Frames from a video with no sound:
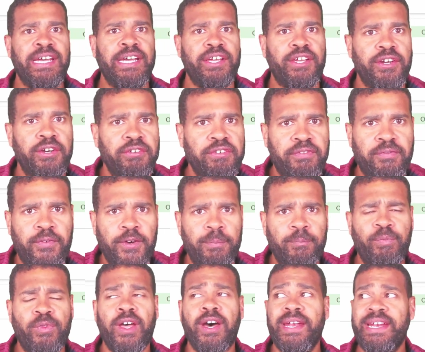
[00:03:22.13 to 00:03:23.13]
goes
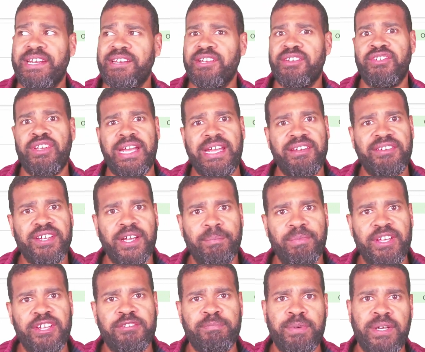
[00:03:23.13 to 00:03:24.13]
from, I need to chase up
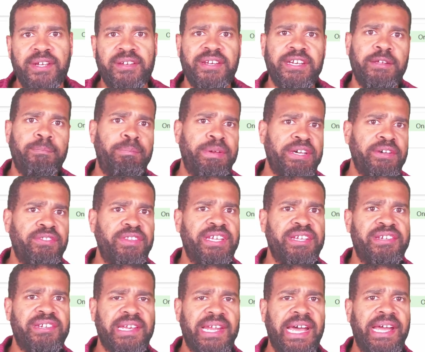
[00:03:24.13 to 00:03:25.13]
this person, to build
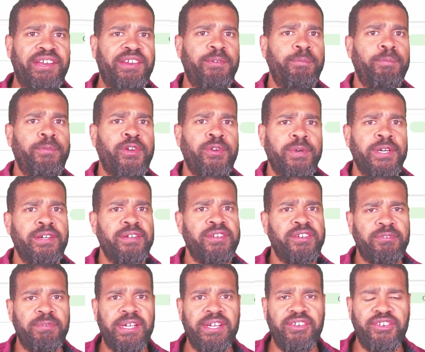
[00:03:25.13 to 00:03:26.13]
this slide, put a
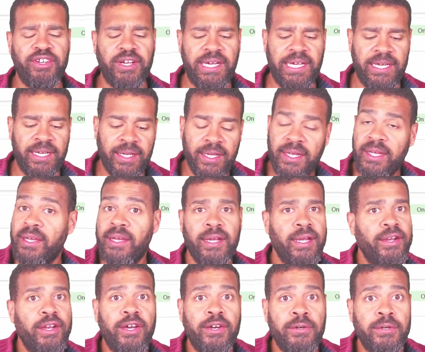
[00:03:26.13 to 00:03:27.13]
screenshot in.
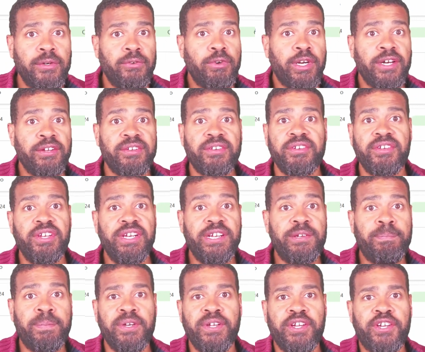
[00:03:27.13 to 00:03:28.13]
No, Ross, you need
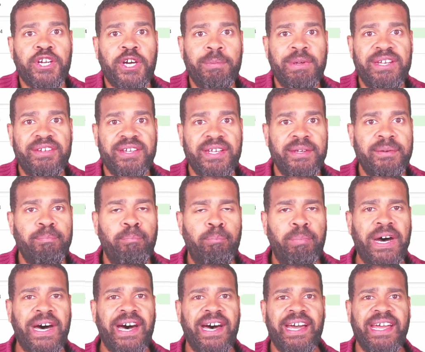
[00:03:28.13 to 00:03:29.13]
to put your comments in
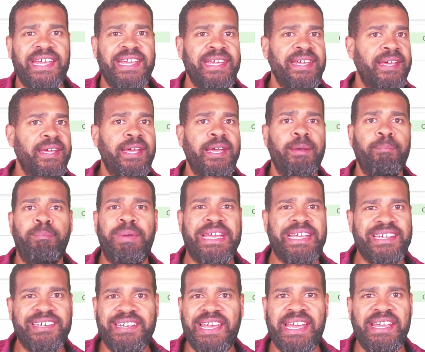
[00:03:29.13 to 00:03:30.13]
by,
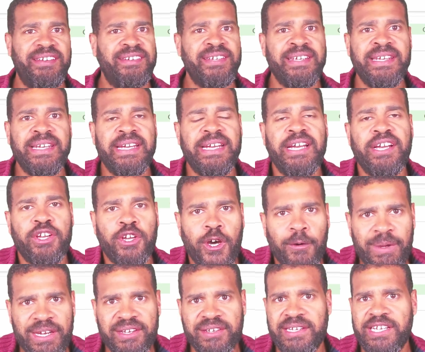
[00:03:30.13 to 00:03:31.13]
pick a date.
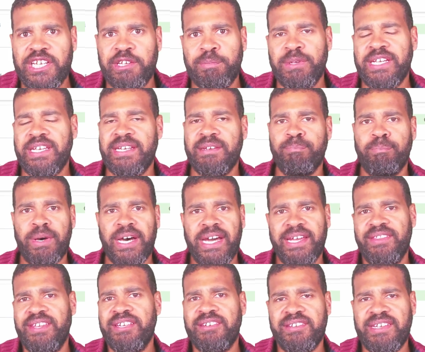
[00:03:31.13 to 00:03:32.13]
Comments need to be in
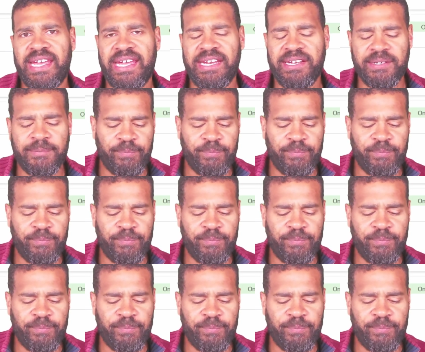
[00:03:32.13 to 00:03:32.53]
by this date.